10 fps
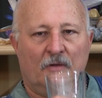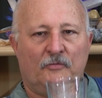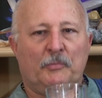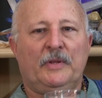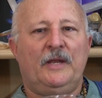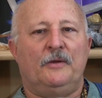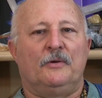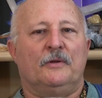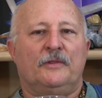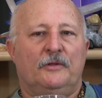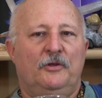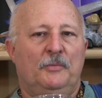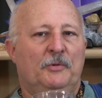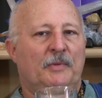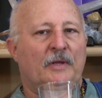I'm from planet Earth, a
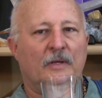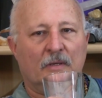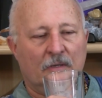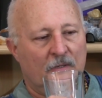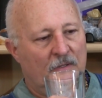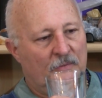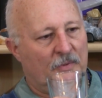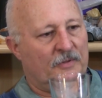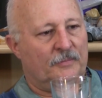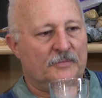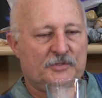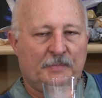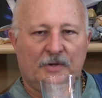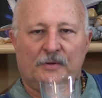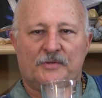human being with
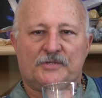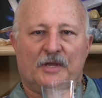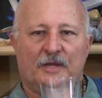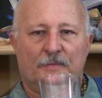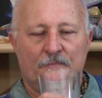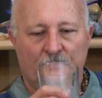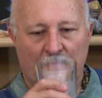spirit inside.